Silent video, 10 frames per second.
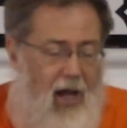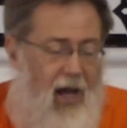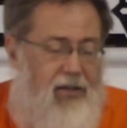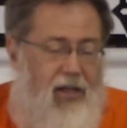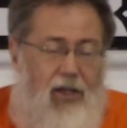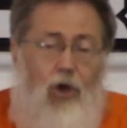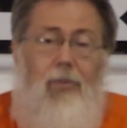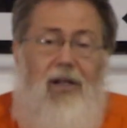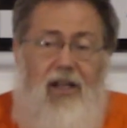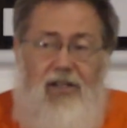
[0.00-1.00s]
and the
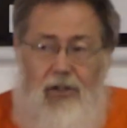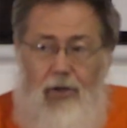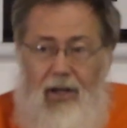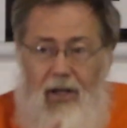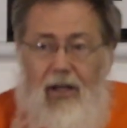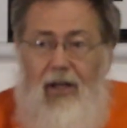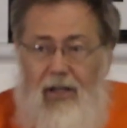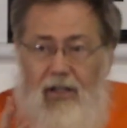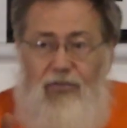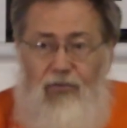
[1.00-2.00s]
human history is